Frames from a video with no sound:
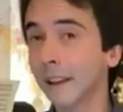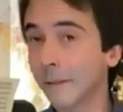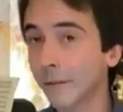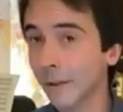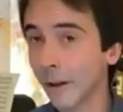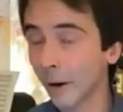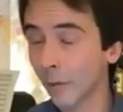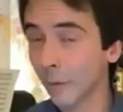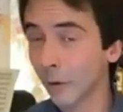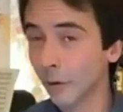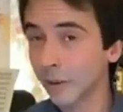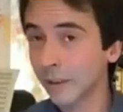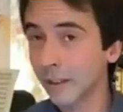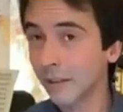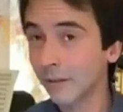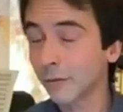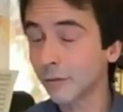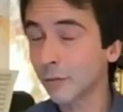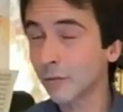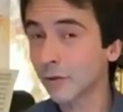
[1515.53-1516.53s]
Our
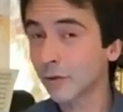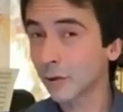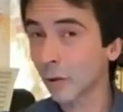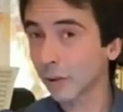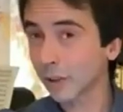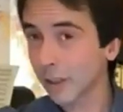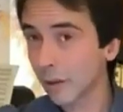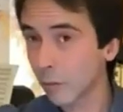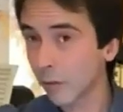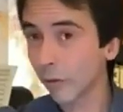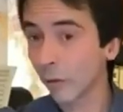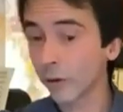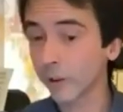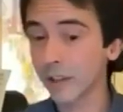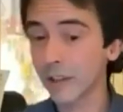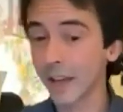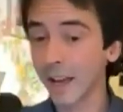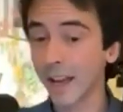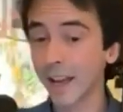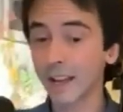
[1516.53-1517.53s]
motif shortly before
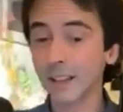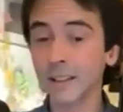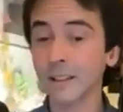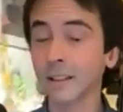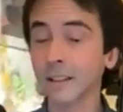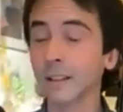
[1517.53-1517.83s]
the end.